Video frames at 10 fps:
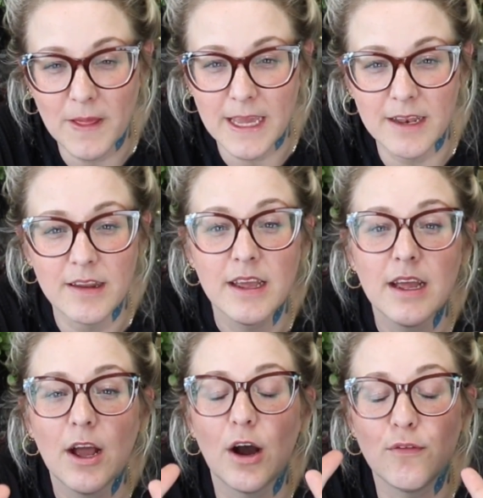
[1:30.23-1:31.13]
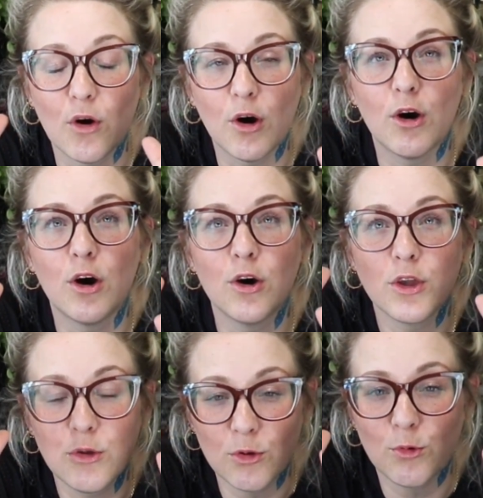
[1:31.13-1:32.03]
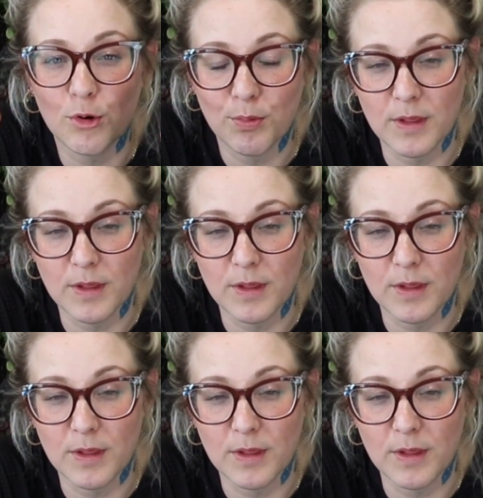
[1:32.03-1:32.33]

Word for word: plant of all unicorn